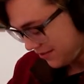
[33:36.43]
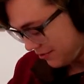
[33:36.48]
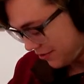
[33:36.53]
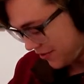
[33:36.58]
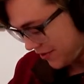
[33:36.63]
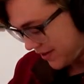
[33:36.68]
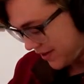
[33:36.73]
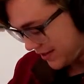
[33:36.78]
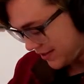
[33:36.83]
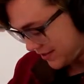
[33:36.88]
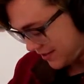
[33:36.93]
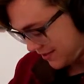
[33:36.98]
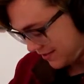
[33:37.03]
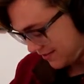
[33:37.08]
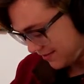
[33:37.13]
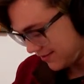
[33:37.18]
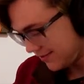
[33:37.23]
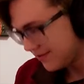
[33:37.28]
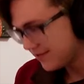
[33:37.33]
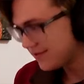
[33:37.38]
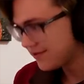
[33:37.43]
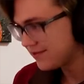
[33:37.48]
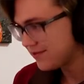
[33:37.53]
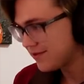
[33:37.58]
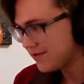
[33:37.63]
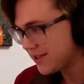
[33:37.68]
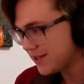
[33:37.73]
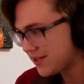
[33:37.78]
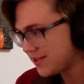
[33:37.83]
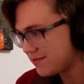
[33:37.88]
for this
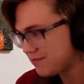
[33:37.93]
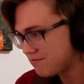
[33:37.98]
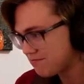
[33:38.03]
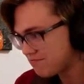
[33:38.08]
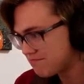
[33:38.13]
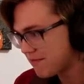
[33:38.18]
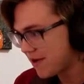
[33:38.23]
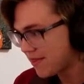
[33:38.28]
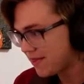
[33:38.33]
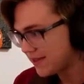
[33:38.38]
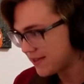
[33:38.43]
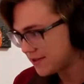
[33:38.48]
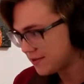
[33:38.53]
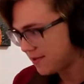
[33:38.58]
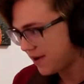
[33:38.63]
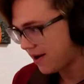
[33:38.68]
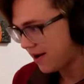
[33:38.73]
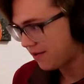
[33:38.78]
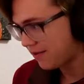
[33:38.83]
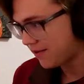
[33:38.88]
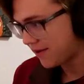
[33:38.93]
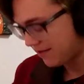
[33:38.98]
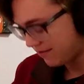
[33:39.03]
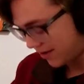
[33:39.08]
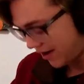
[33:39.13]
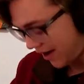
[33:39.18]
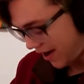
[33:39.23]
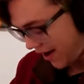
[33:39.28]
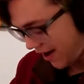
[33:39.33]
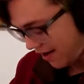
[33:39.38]
month as well,
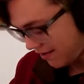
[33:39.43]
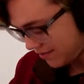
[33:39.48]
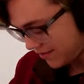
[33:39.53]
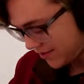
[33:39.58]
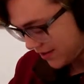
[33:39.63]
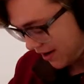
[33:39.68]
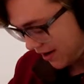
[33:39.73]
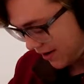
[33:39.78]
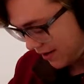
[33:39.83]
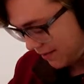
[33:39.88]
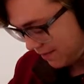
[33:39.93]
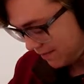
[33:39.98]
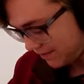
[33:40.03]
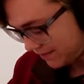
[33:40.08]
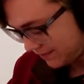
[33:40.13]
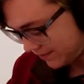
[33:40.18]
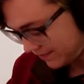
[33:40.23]
whenever I have time.